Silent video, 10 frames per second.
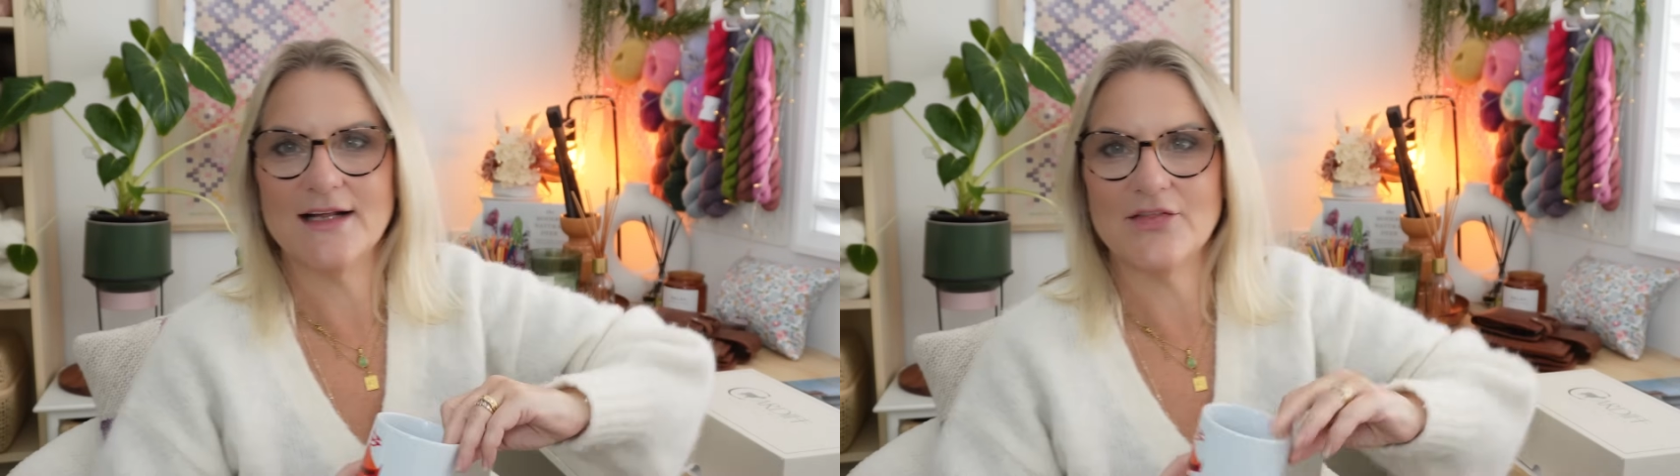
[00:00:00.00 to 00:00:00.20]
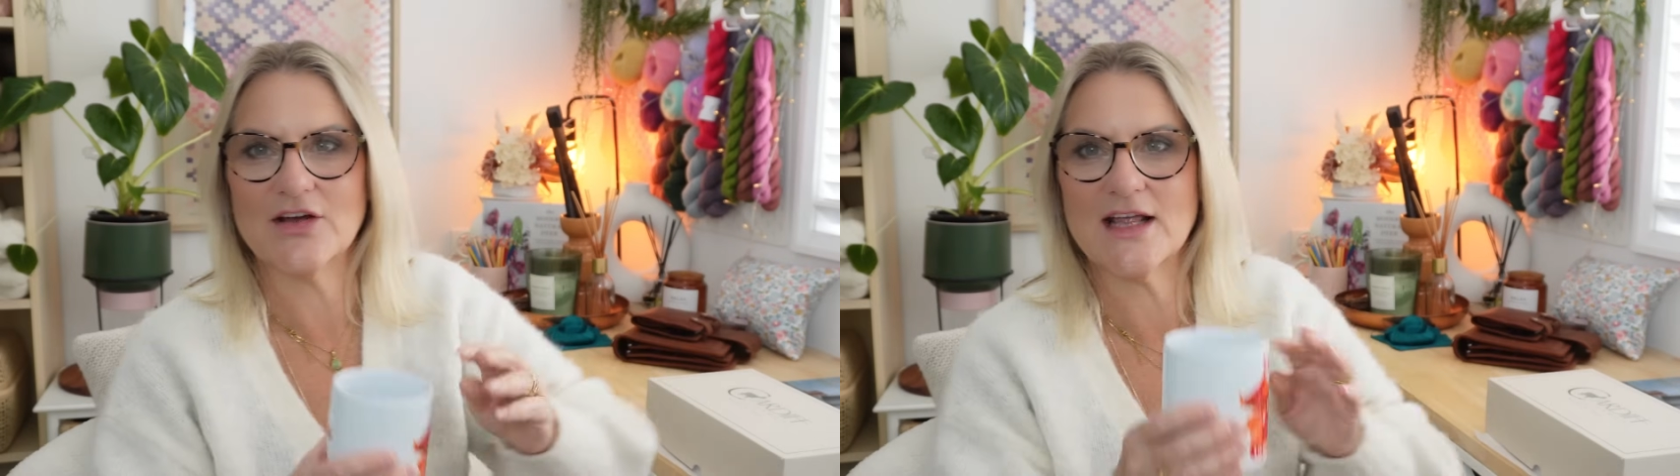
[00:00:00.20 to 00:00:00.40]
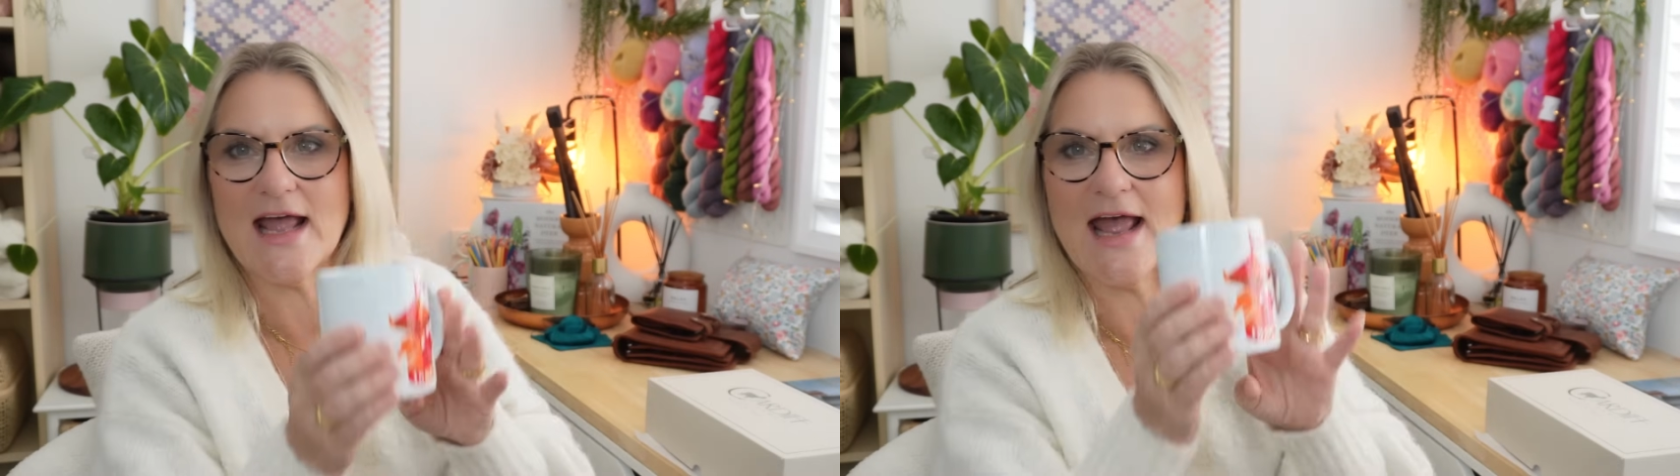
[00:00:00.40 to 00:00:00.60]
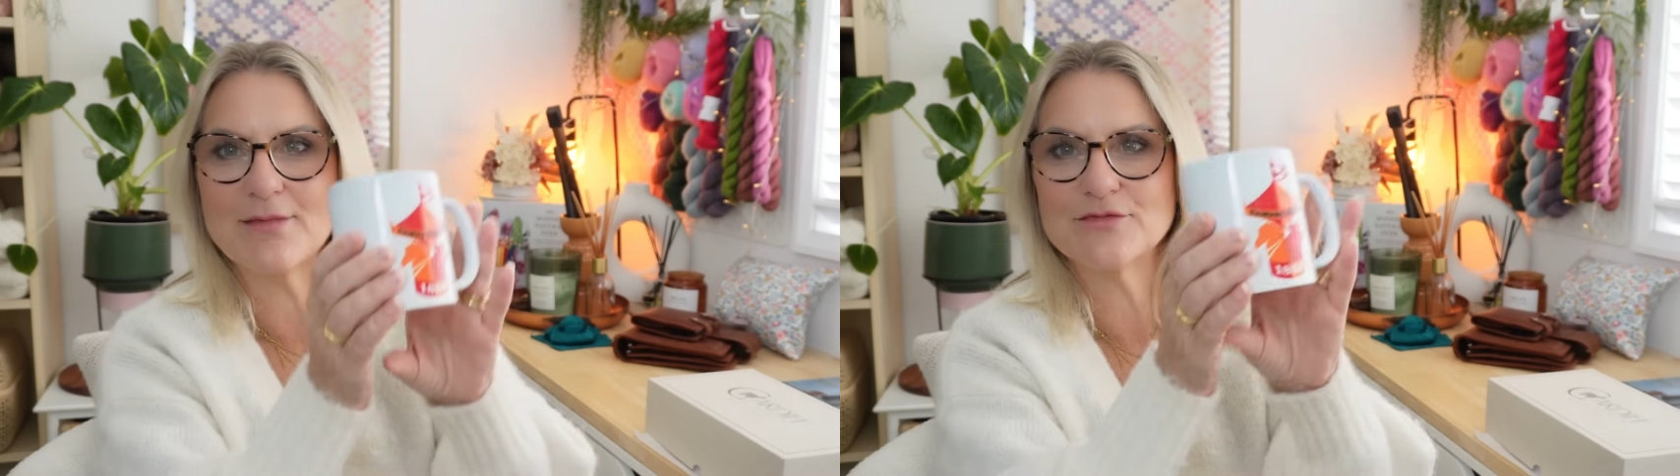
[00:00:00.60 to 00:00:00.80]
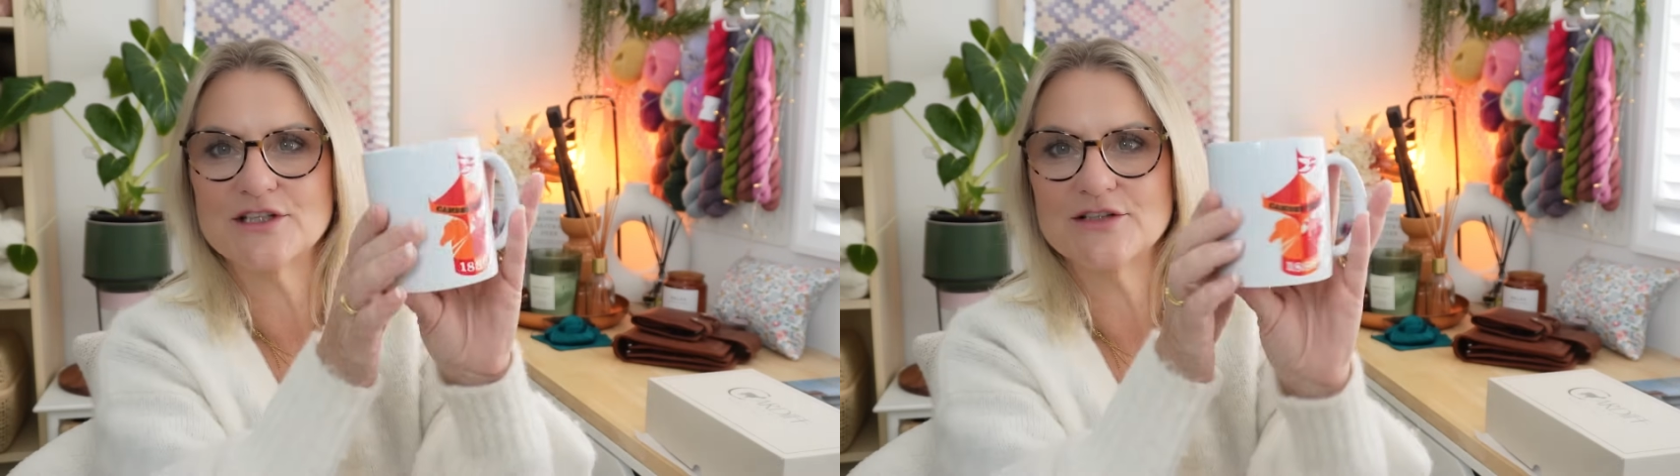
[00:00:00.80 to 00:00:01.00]
the
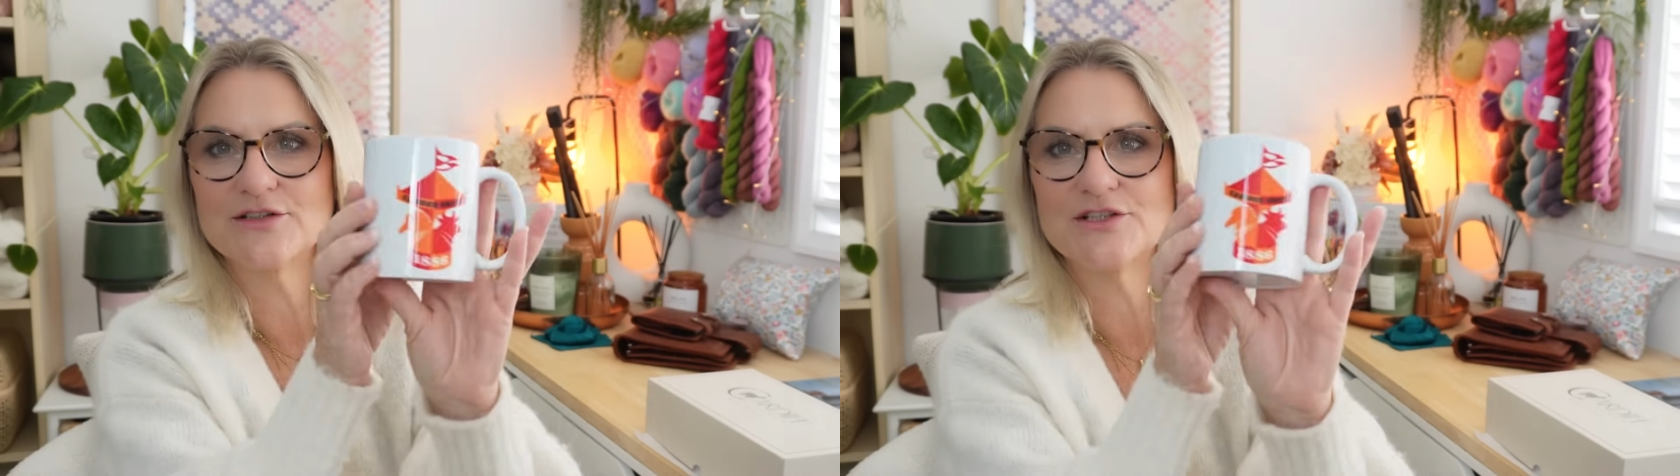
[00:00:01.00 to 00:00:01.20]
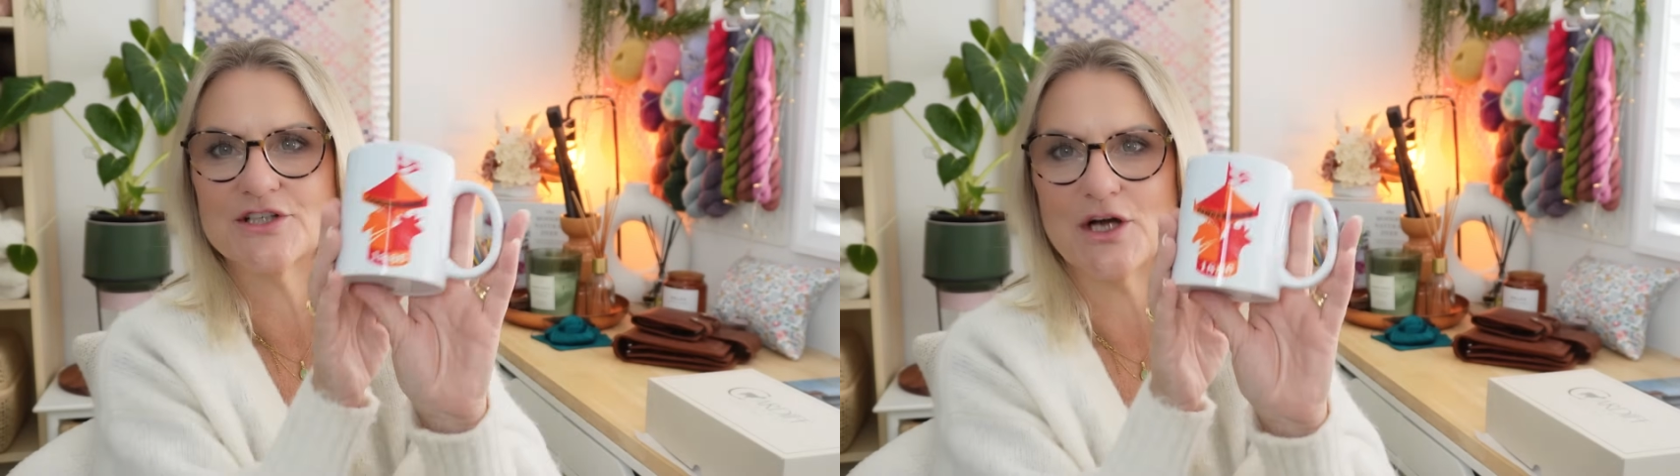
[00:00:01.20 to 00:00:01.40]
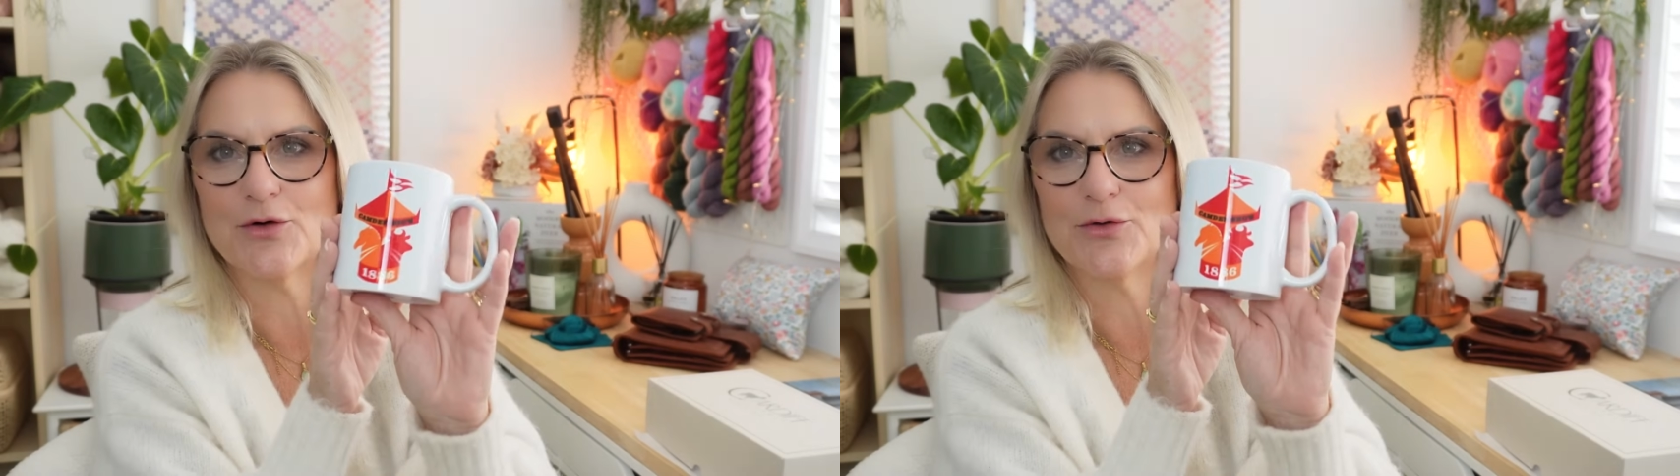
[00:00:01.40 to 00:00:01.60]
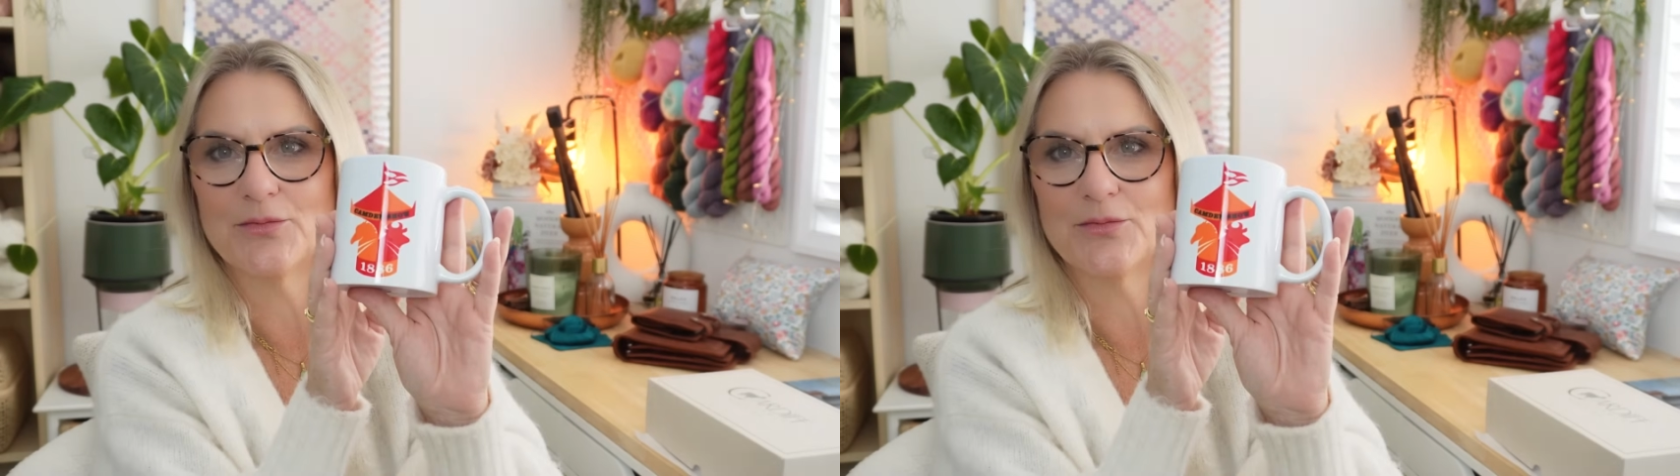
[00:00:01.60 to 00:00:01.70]
Camden show.